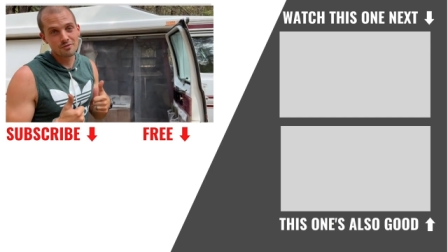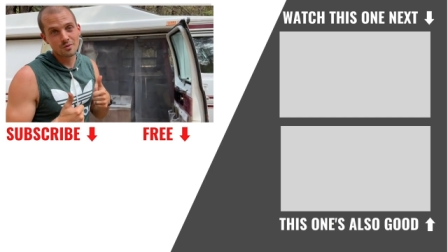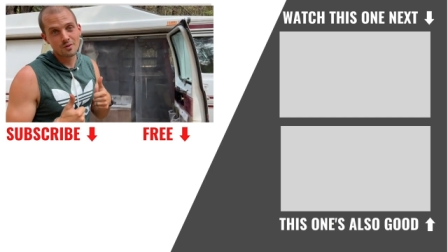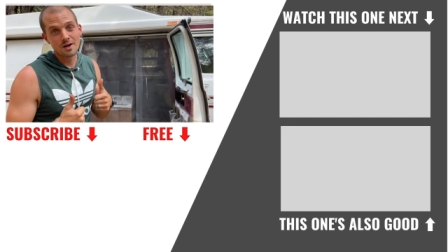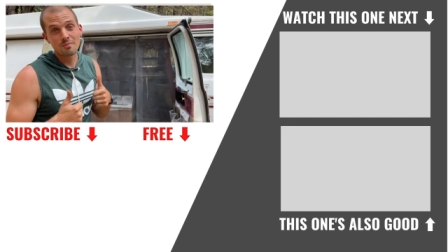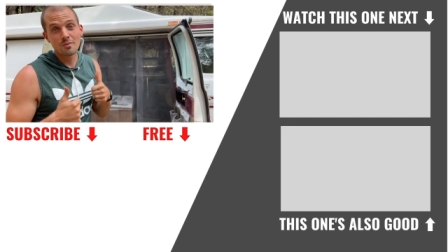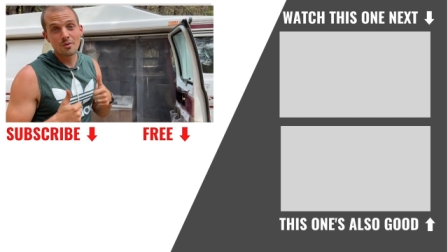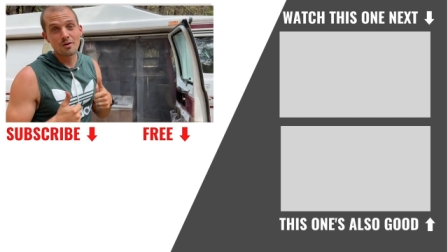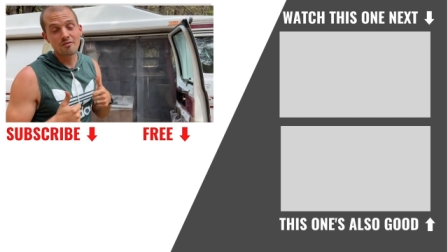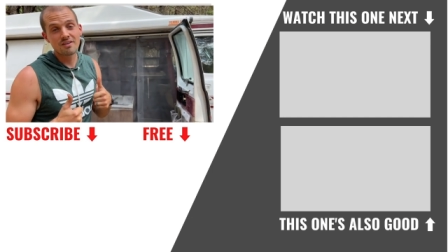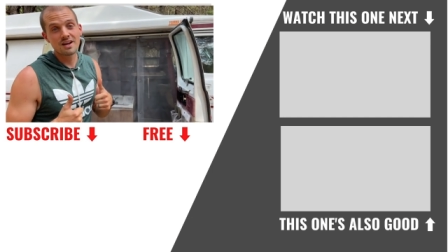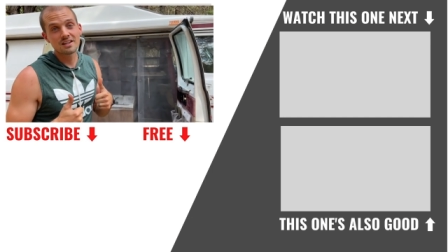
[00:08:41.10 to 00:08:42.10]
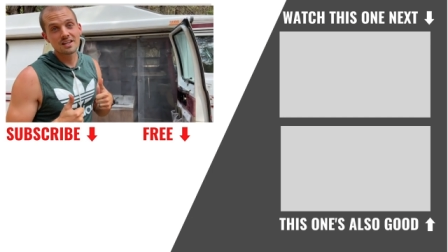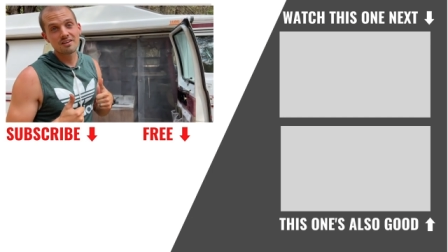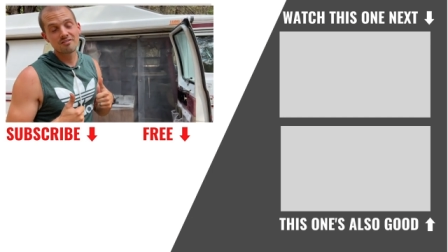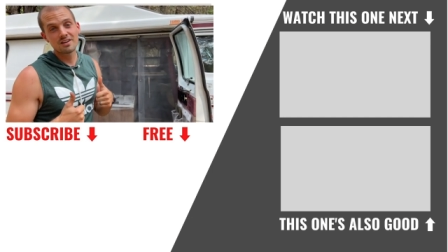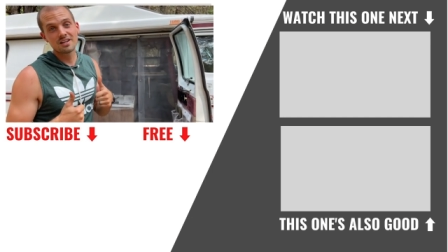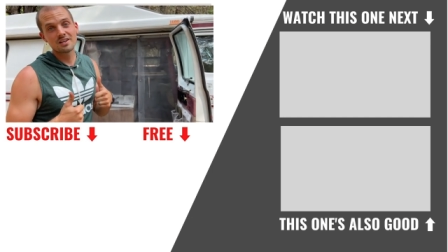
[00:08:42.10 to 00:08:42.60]
you want more van
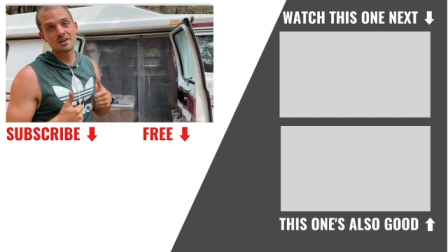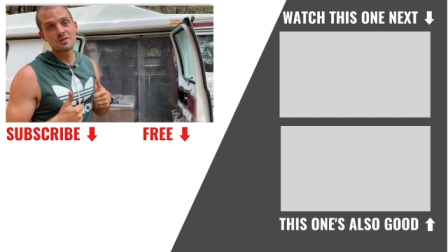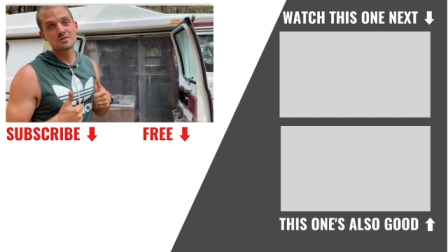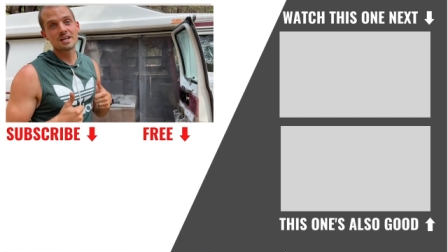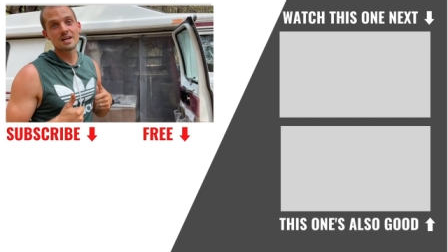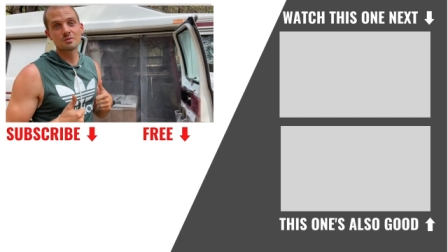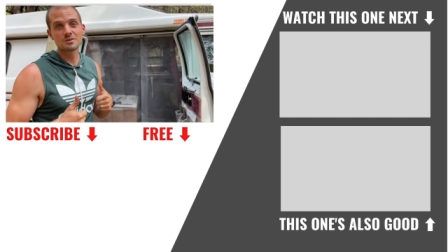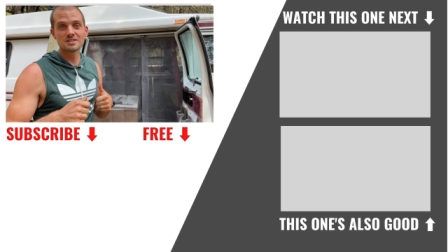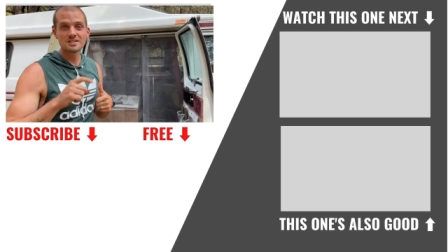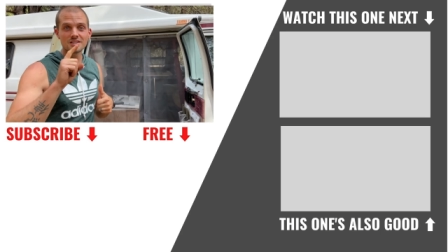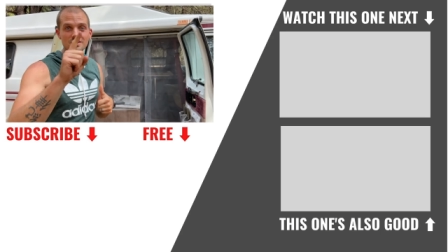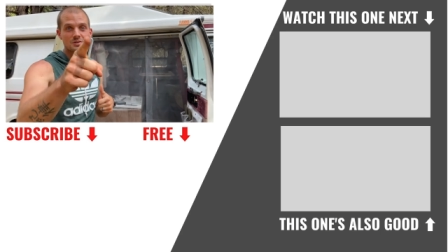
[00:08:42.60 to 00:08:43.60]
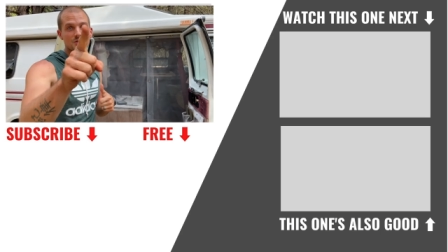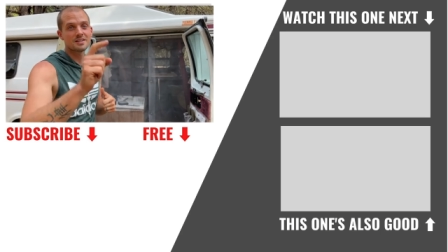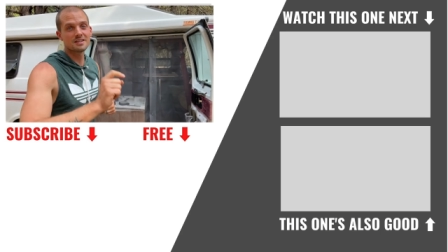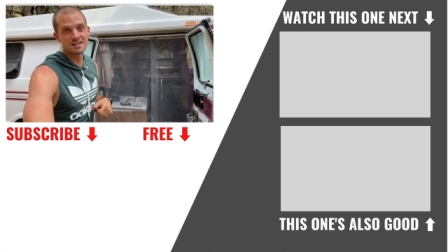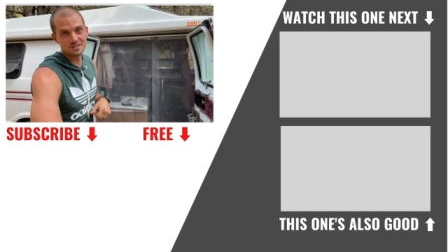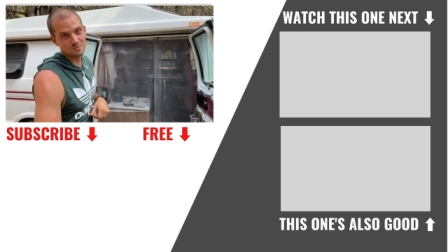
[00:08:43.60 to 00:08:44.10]
life videos, and we'll see you in
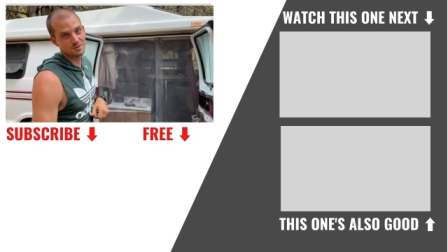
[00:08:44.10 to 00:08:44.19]
the next